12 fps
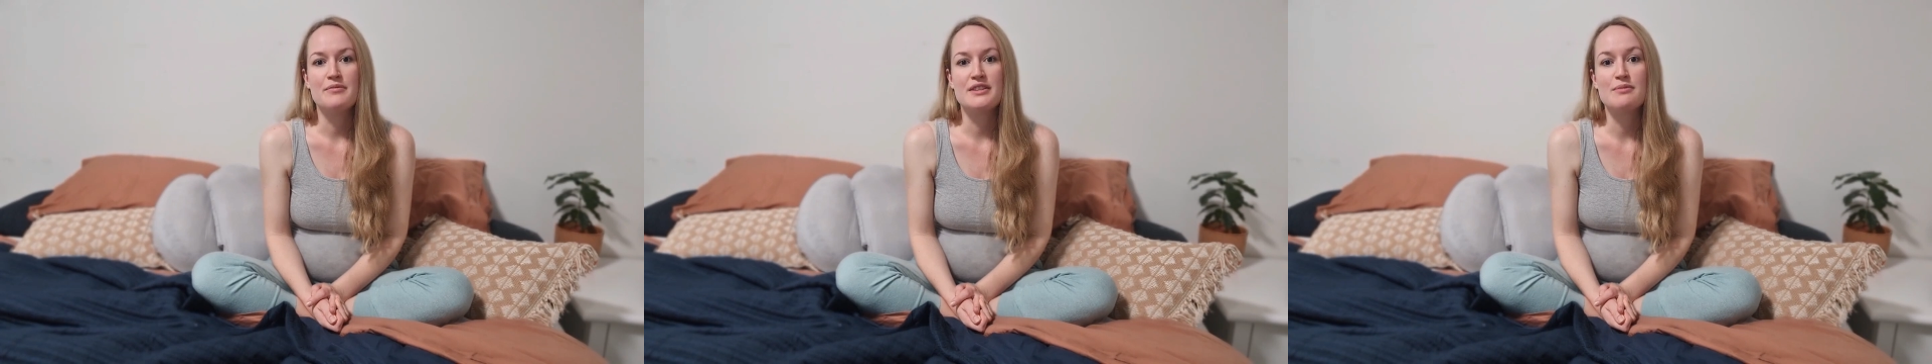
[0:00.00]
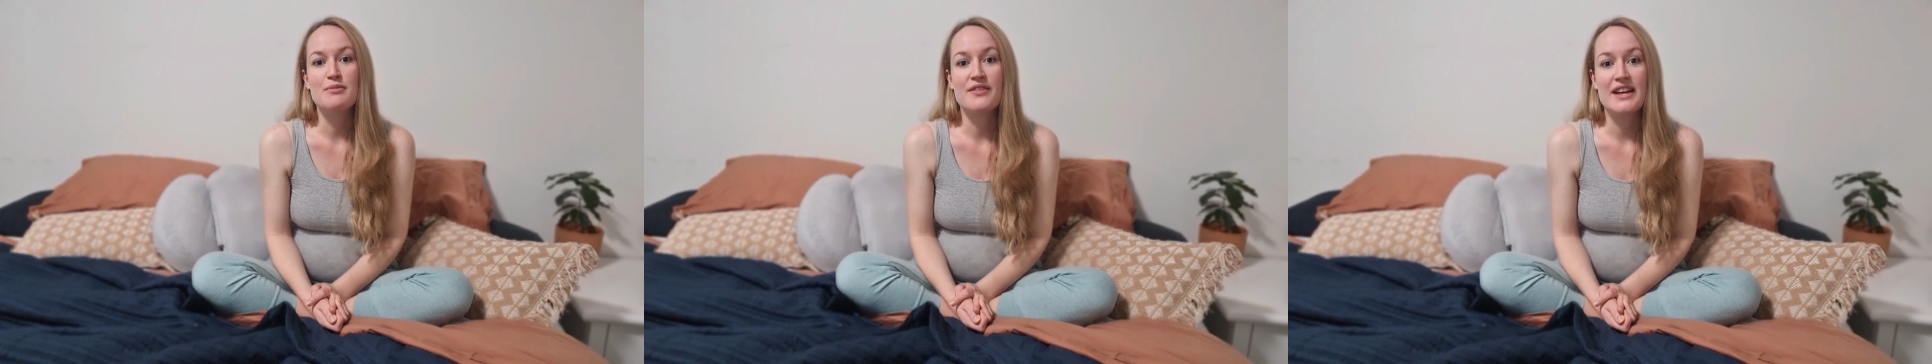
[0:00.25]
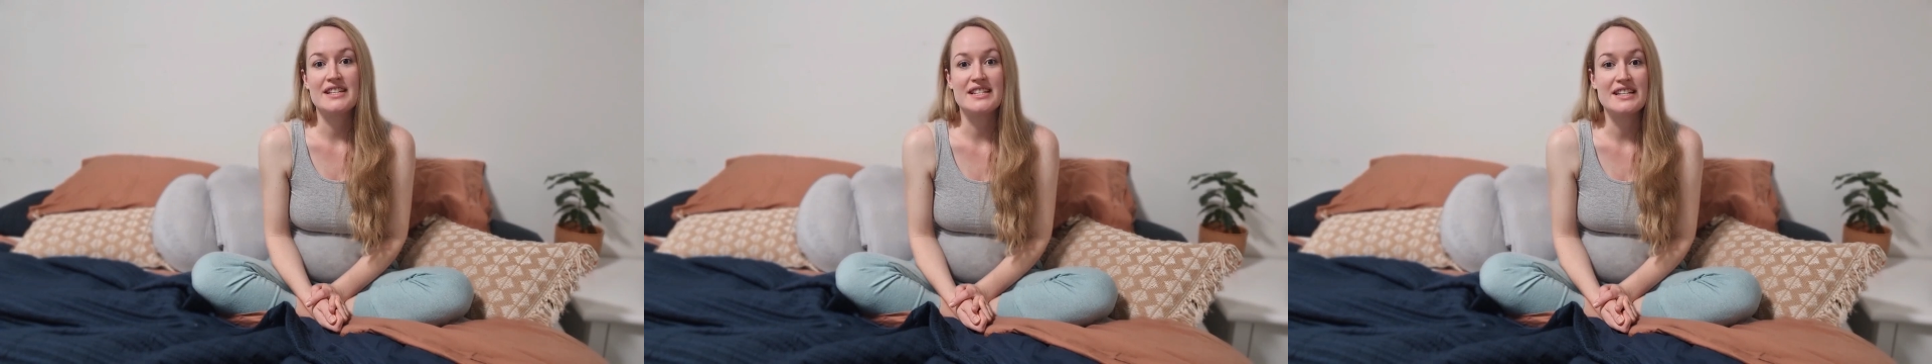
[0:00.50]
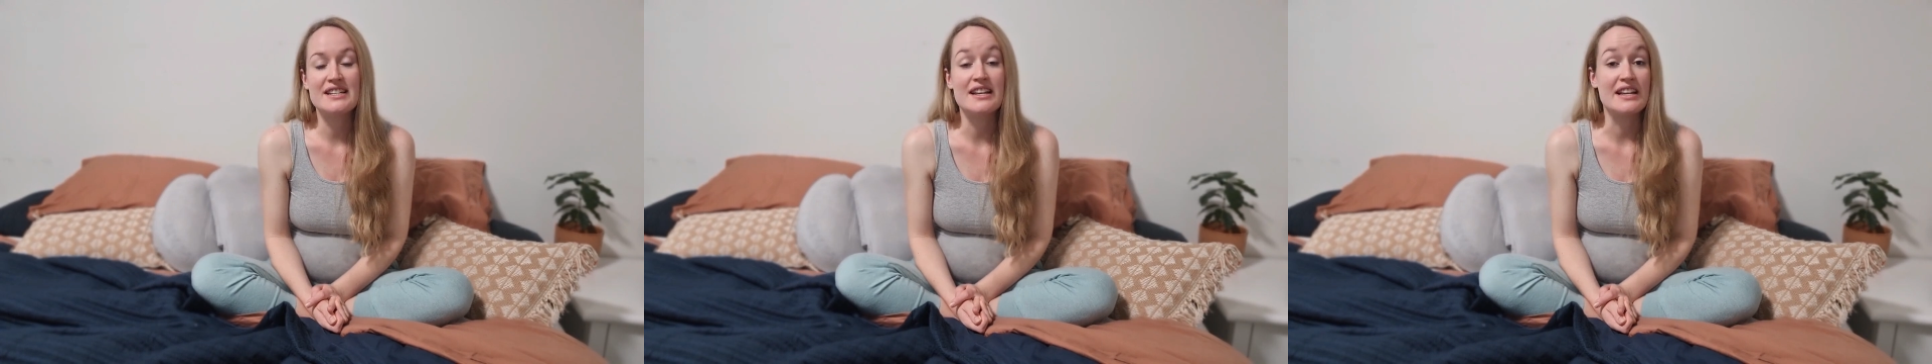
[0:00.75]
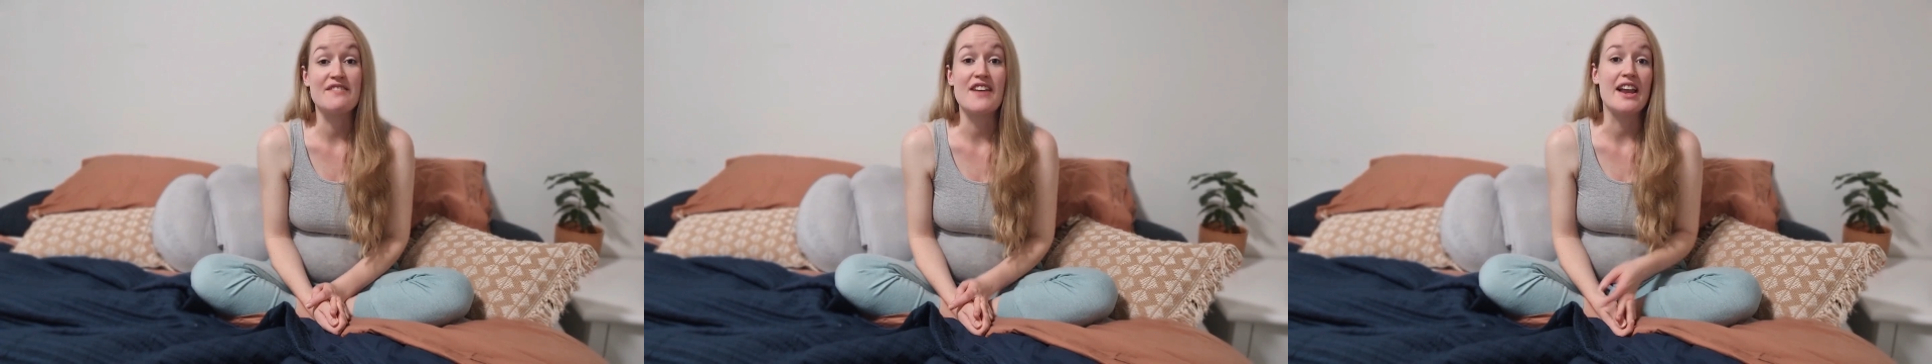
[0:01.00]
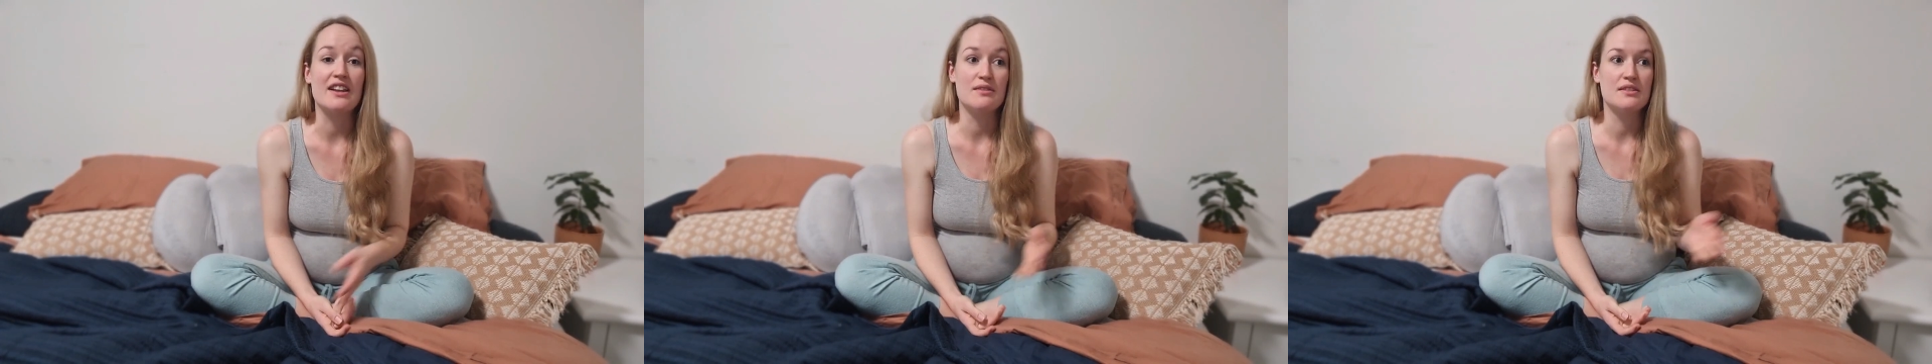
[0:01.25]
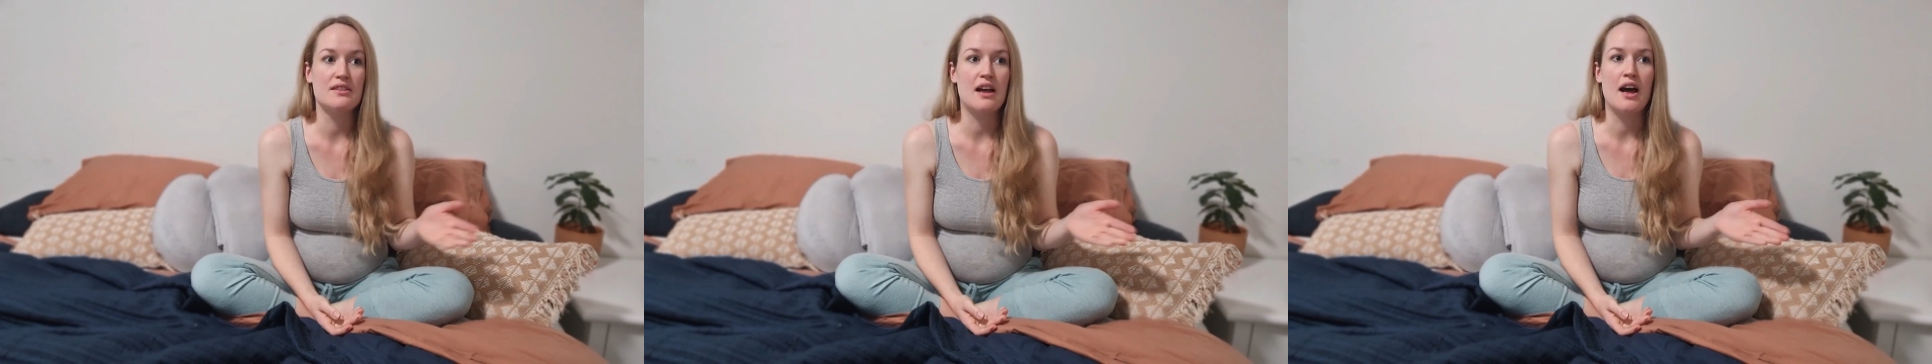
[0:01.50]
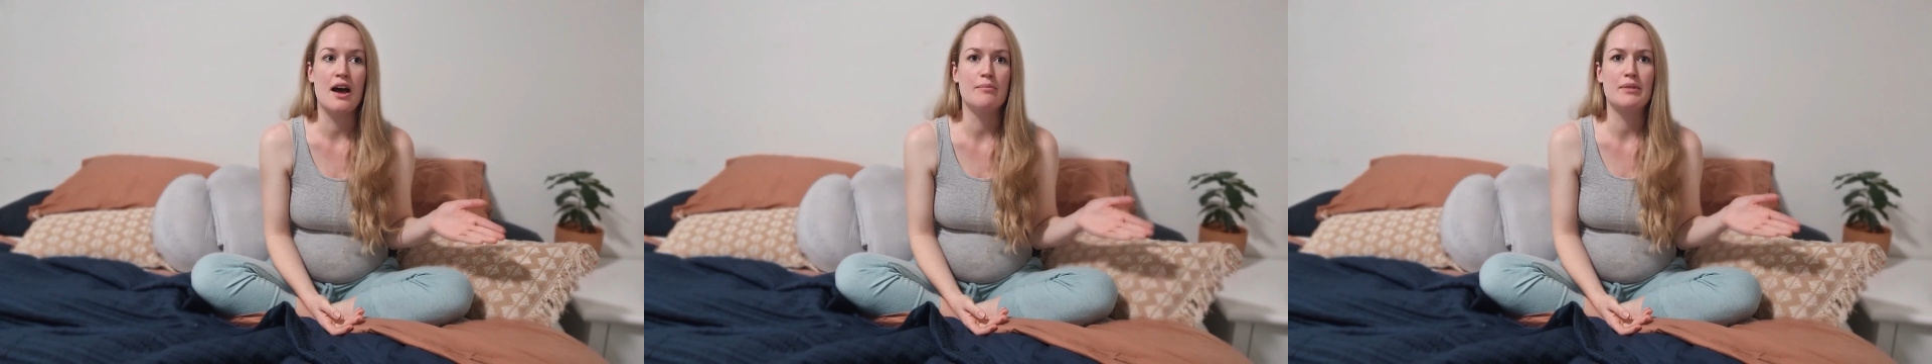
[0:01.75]
did what they did, and he found it
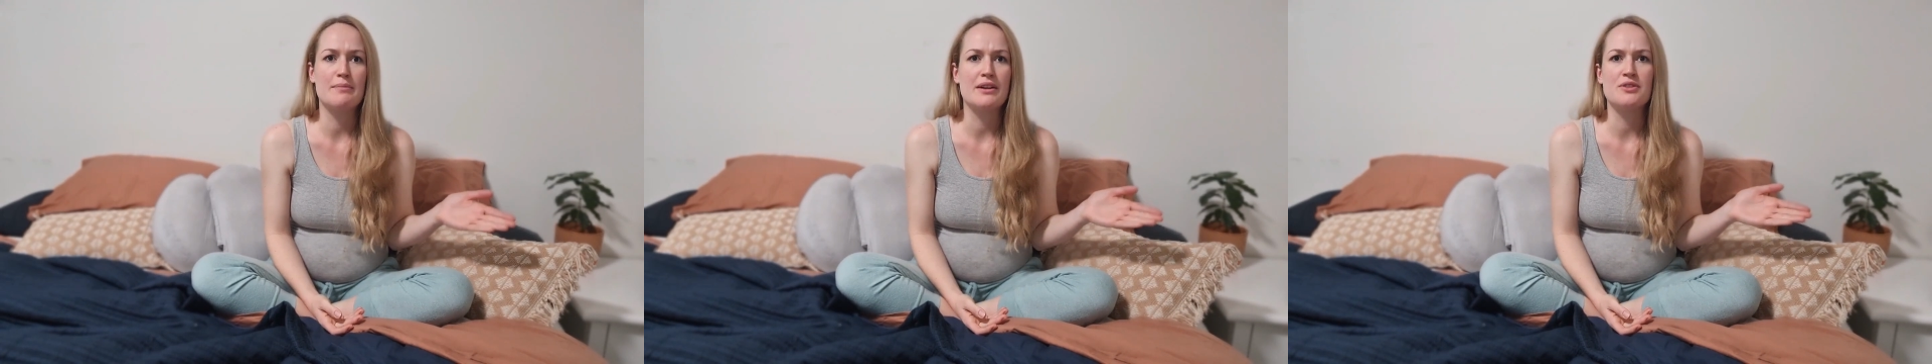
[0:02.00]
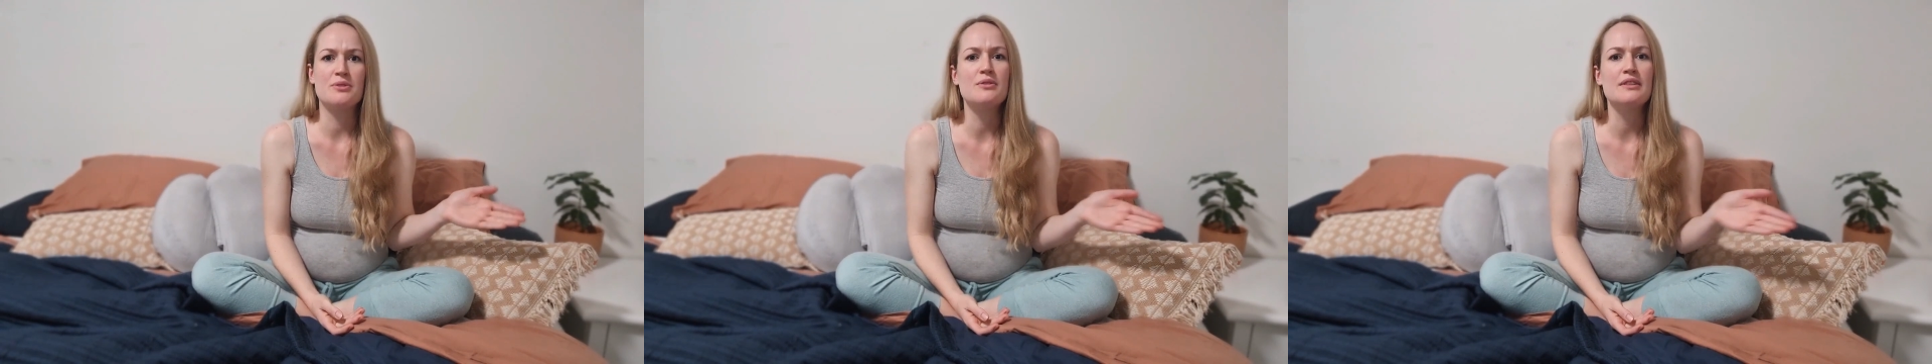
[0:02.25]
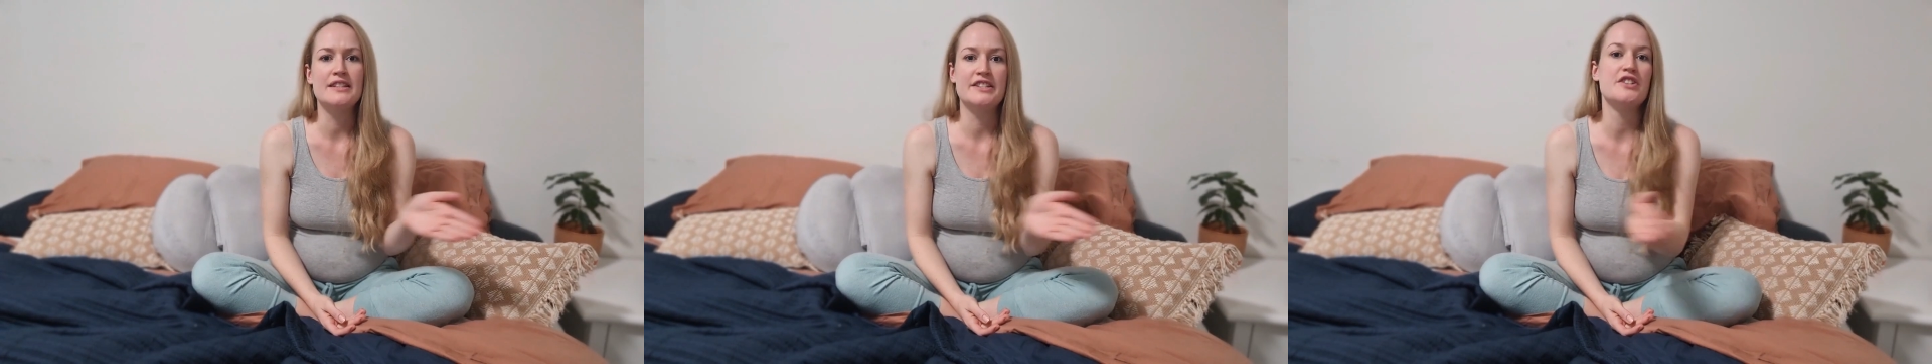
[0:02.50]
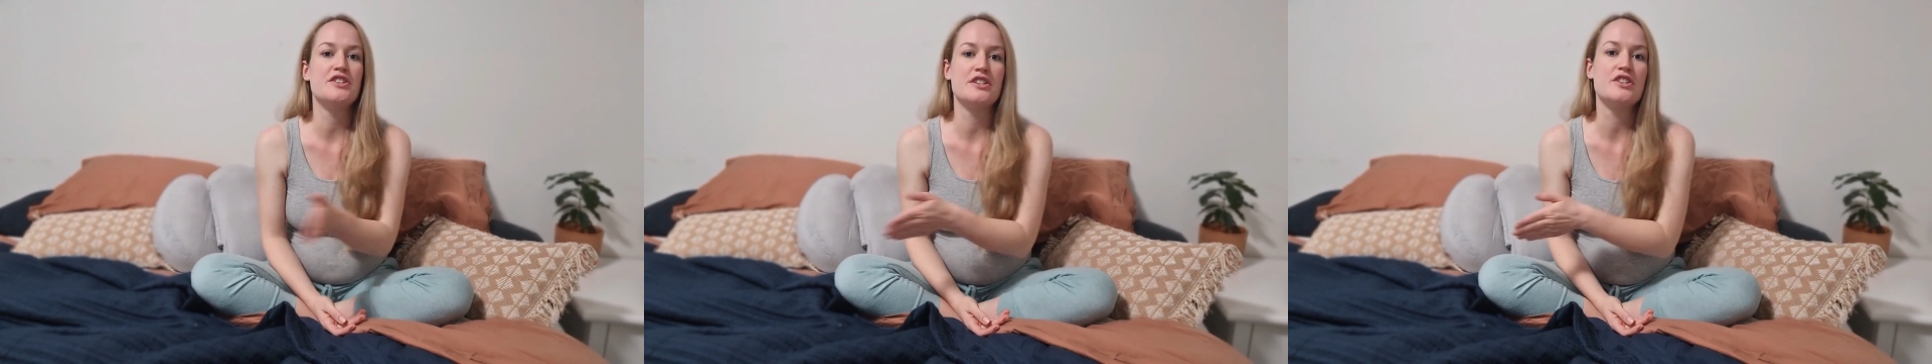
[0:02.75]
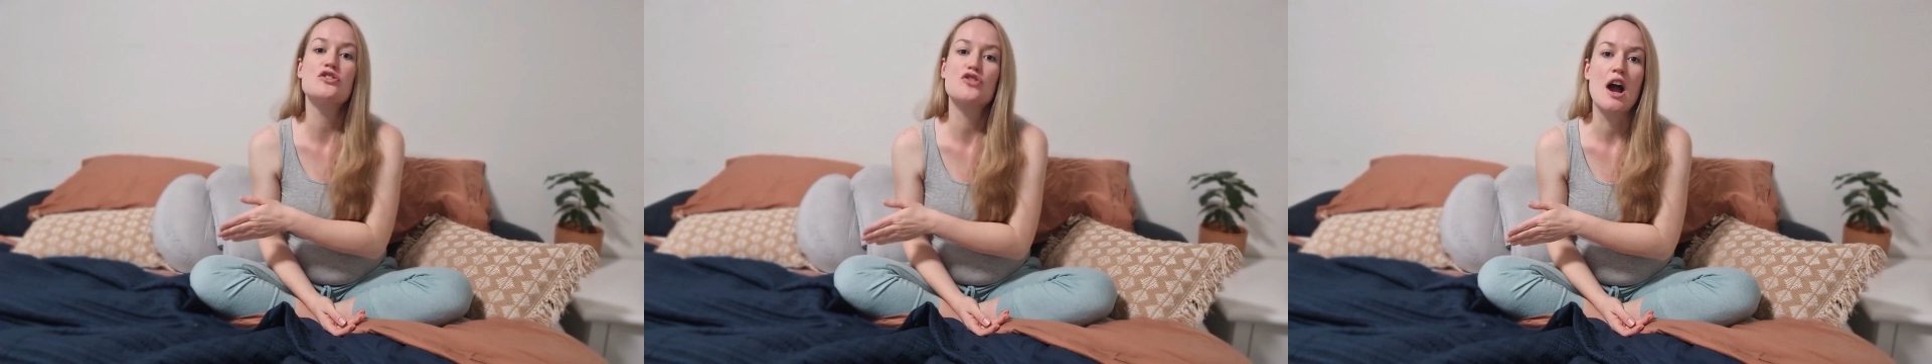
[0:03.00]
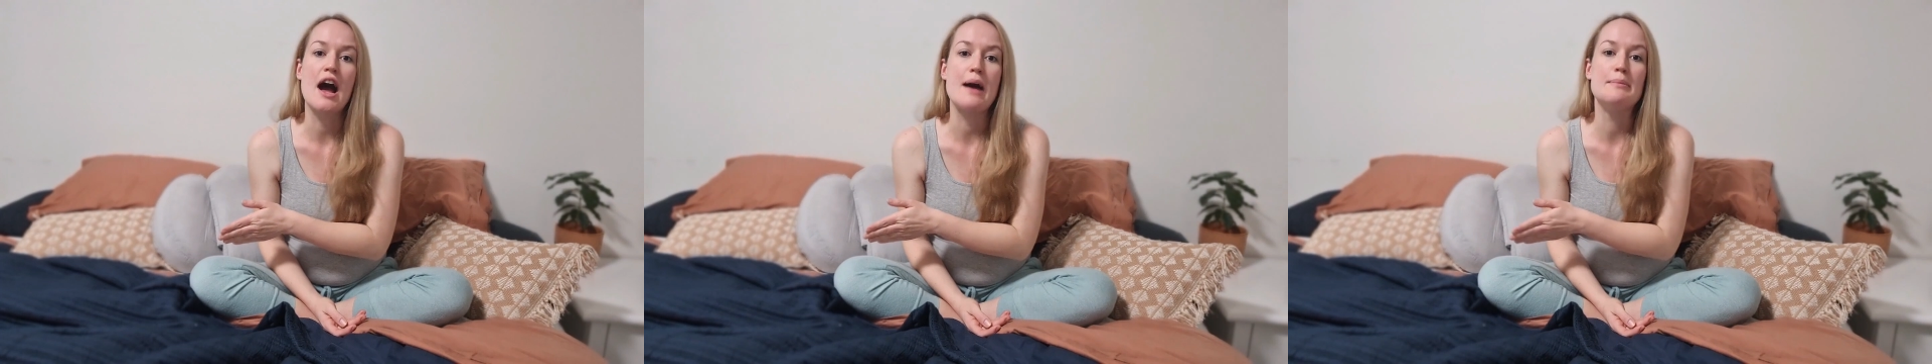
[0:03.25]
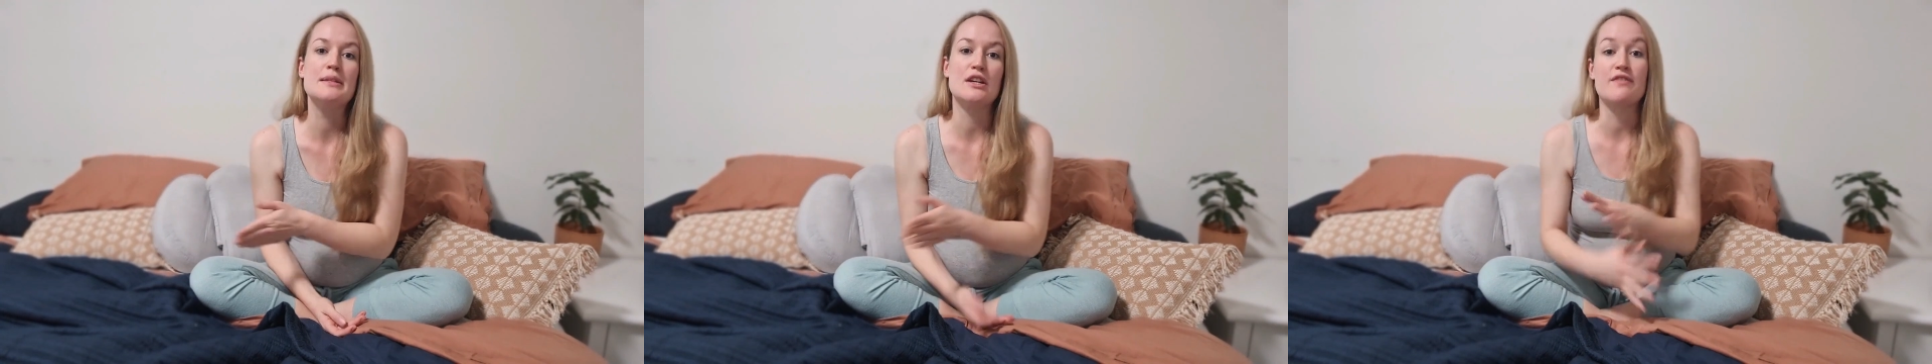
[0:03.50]
pretty much all indigenous tribes